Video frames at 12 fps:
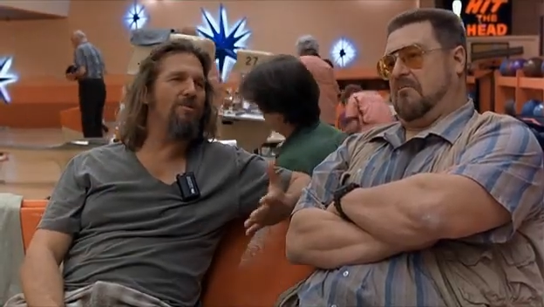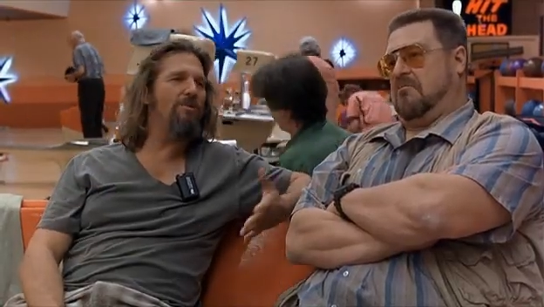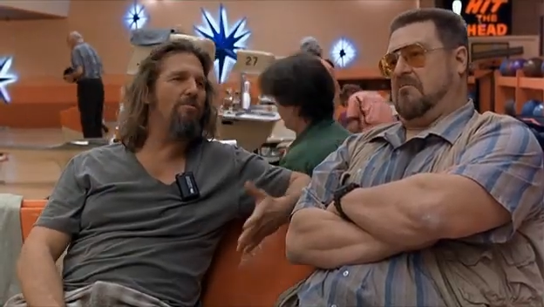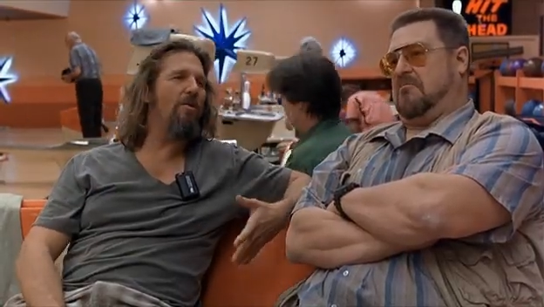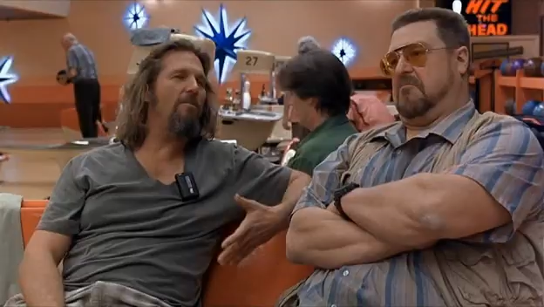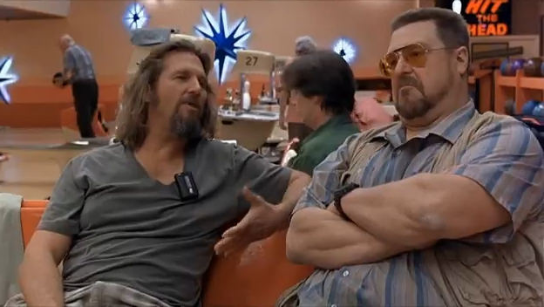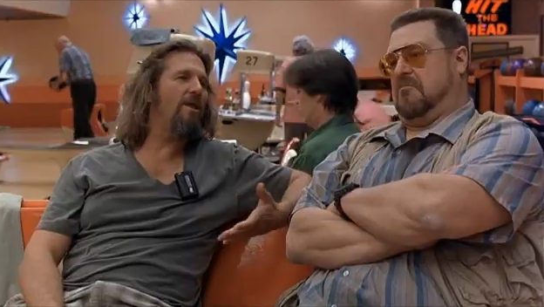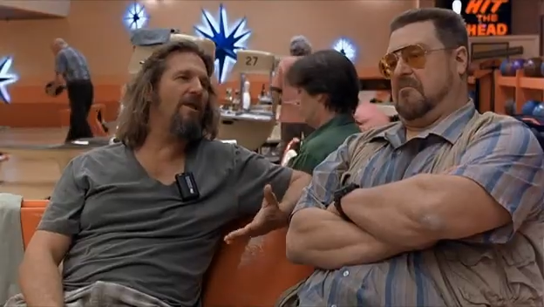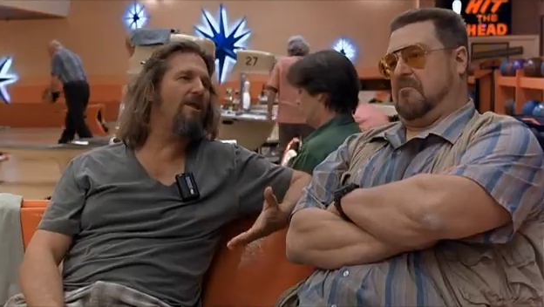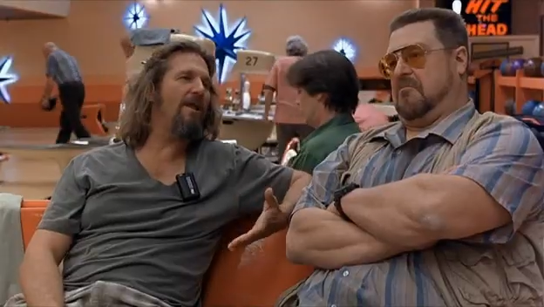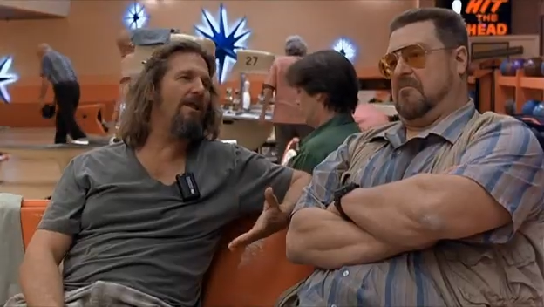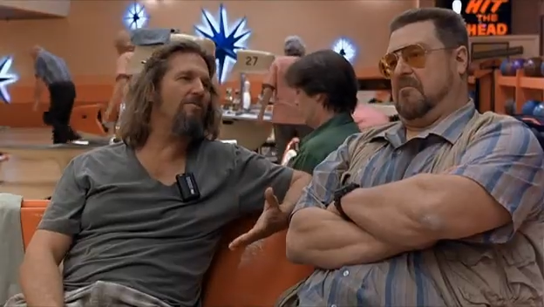Speaker 1: She probably
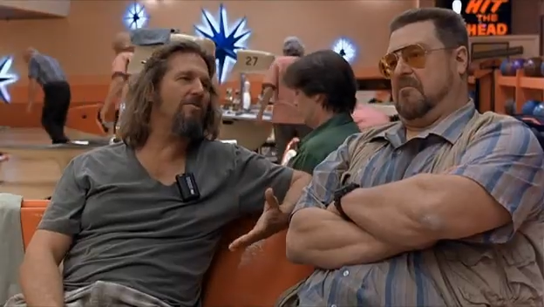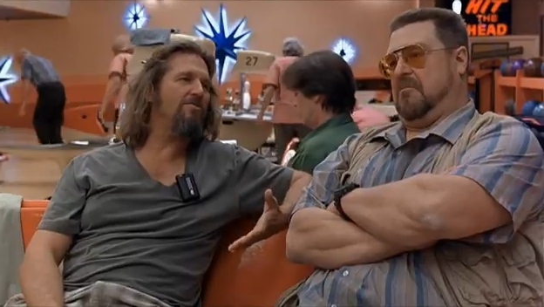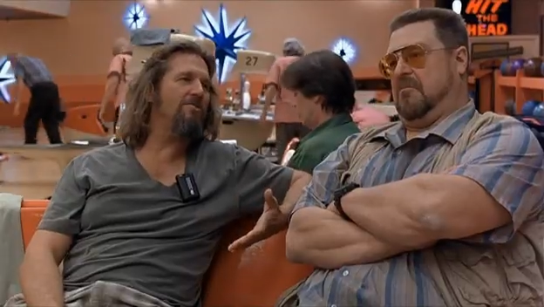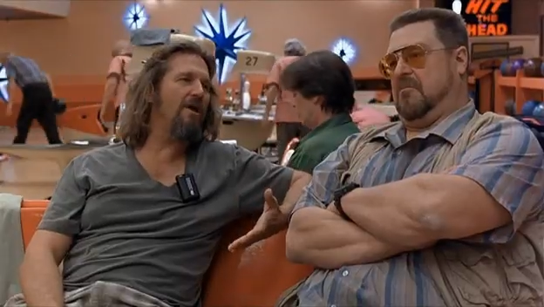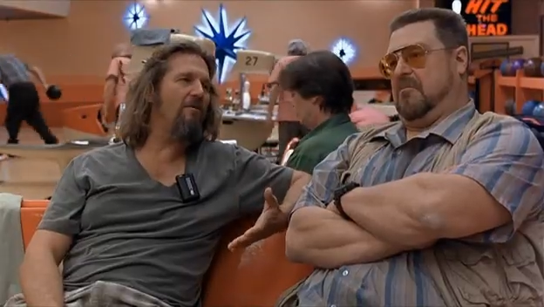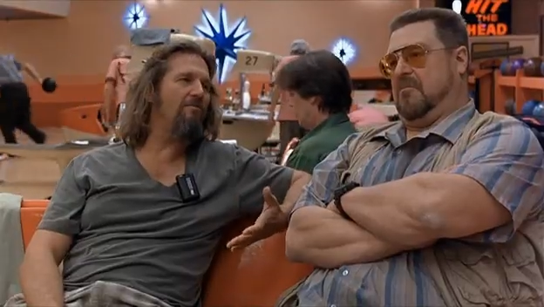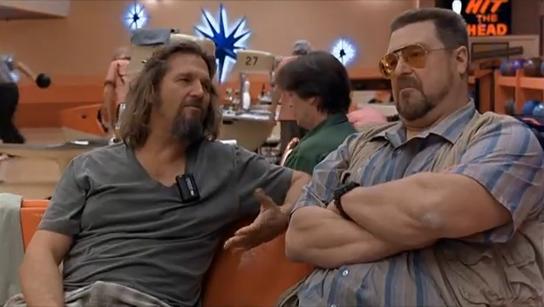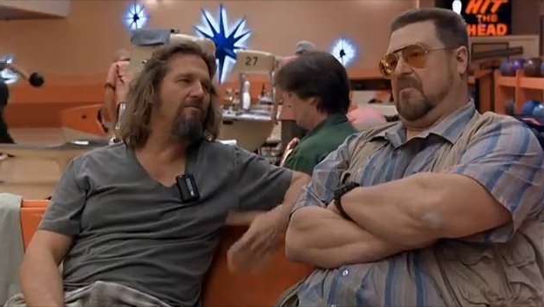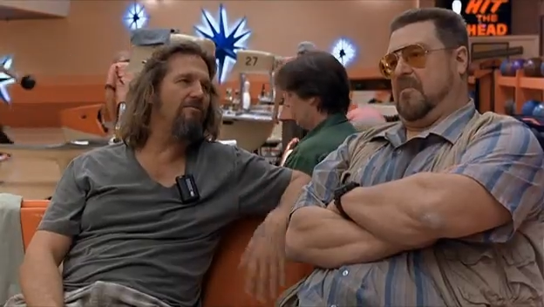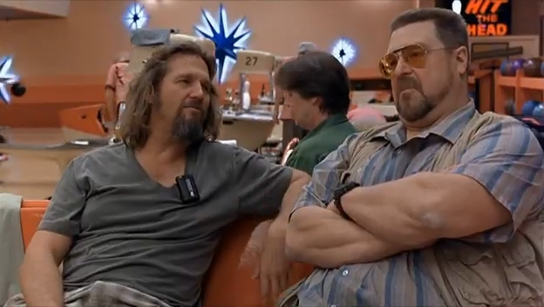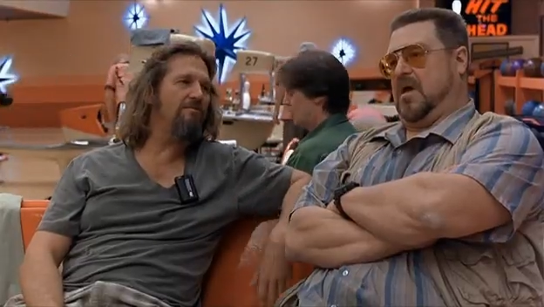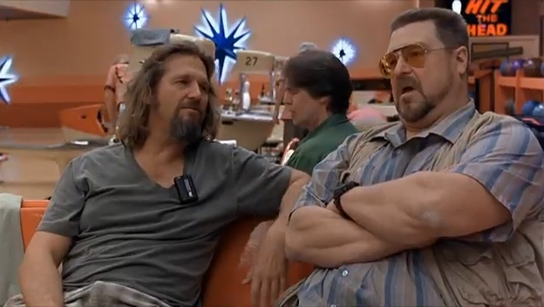kidnapped herself.
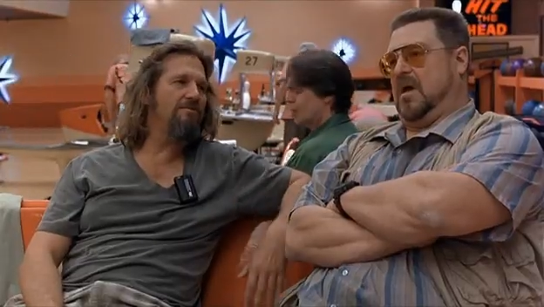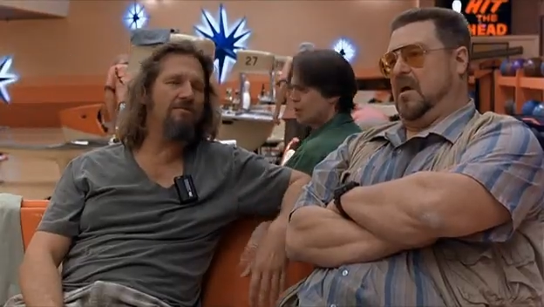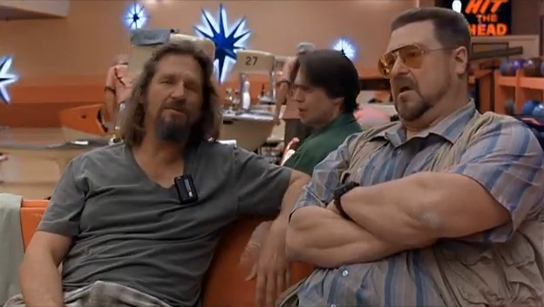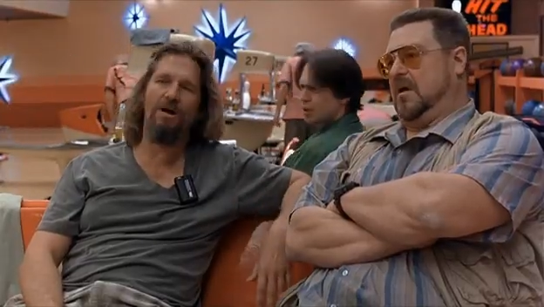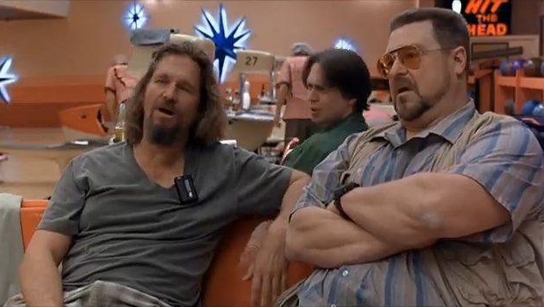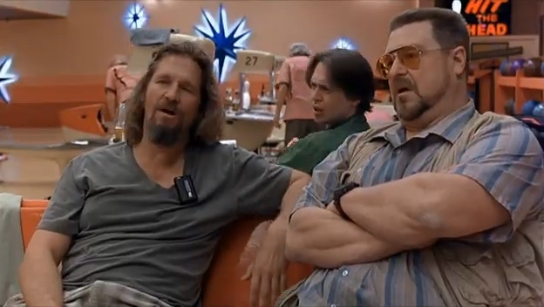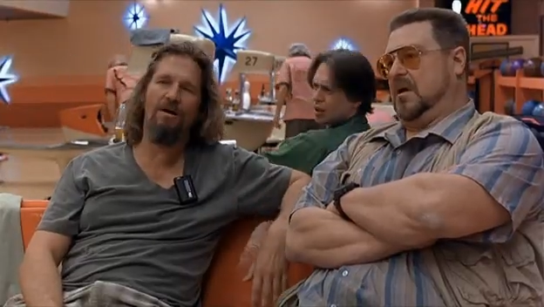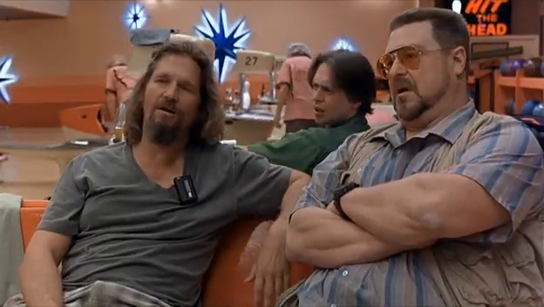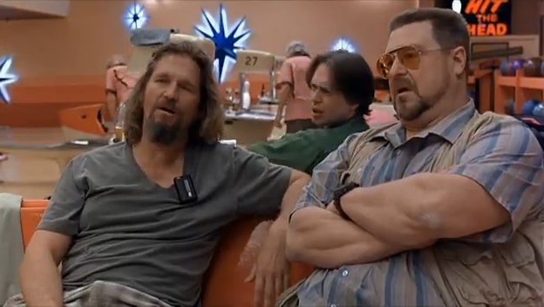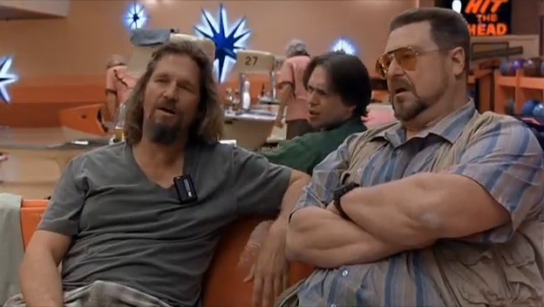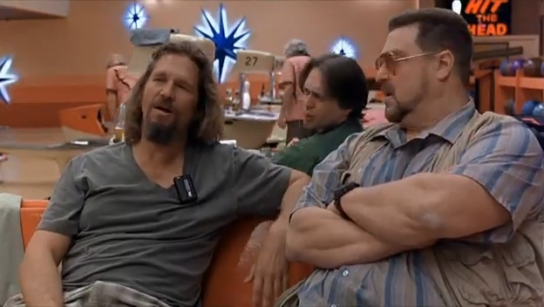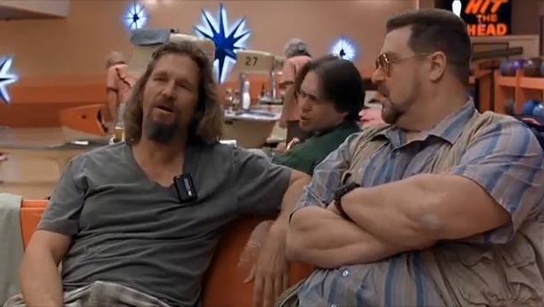Huh?
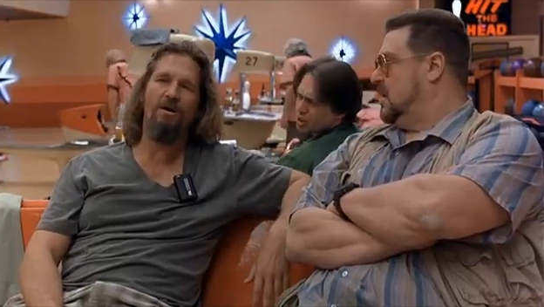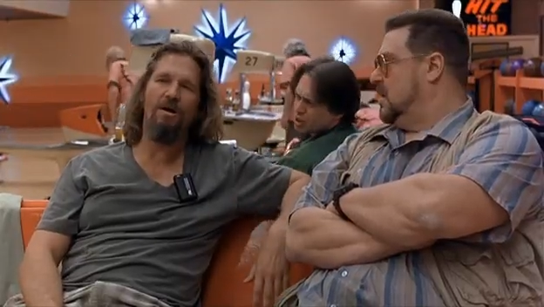What do you